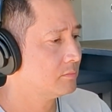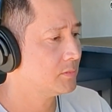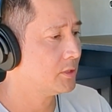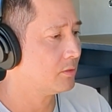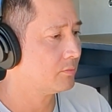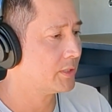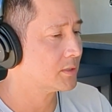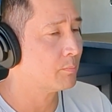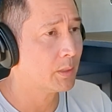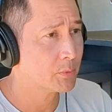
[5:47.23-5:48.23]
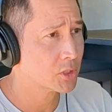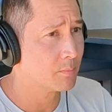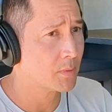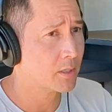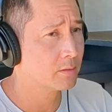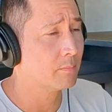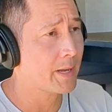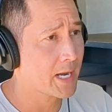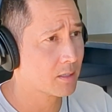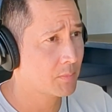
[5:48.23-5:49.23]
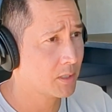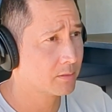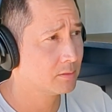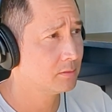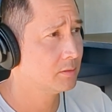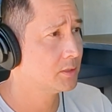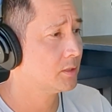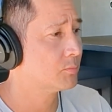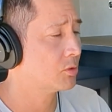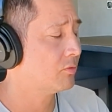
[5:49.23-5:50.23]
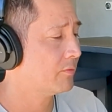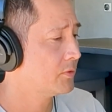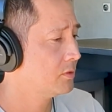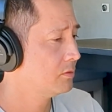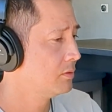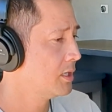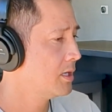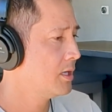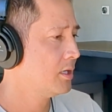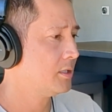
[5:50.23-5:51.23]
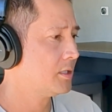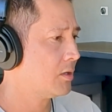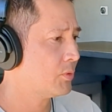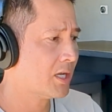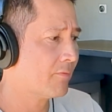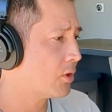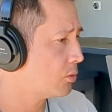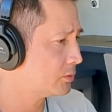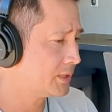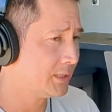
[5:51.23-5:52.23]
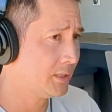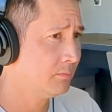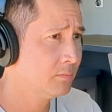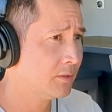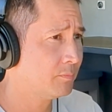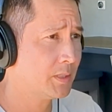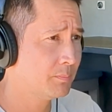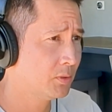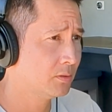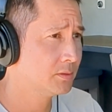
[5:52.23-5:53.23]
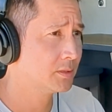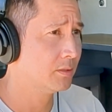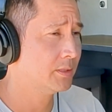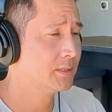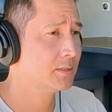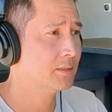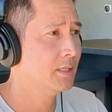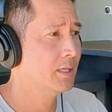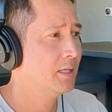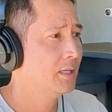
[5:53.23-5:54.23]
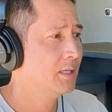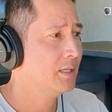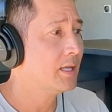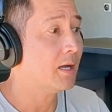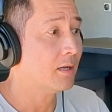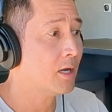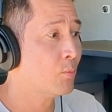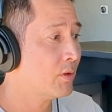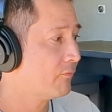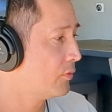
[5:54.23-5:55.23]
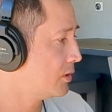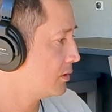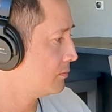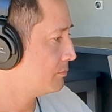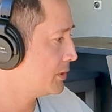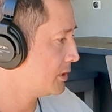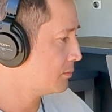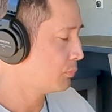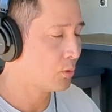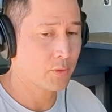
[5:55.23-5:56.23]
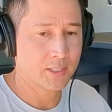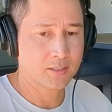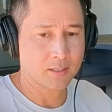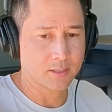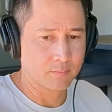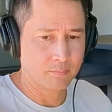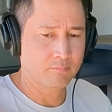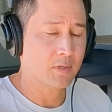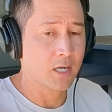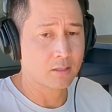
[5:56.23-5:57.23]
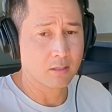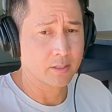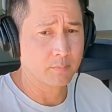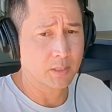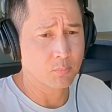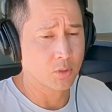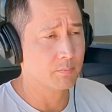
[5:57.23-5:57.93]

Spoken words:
that's a membership model and pack model in terms of revenue. We have a whole team of people. So it's, I went from being employed to I call it a big boy